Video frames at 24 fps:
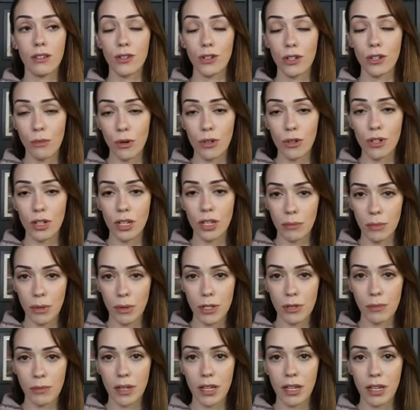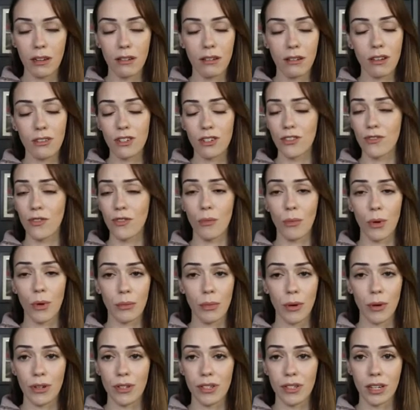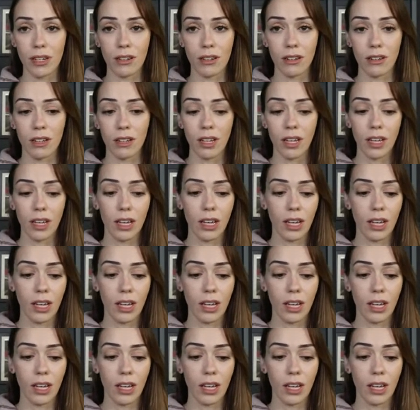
to emotionally abuse me, and not just from one person.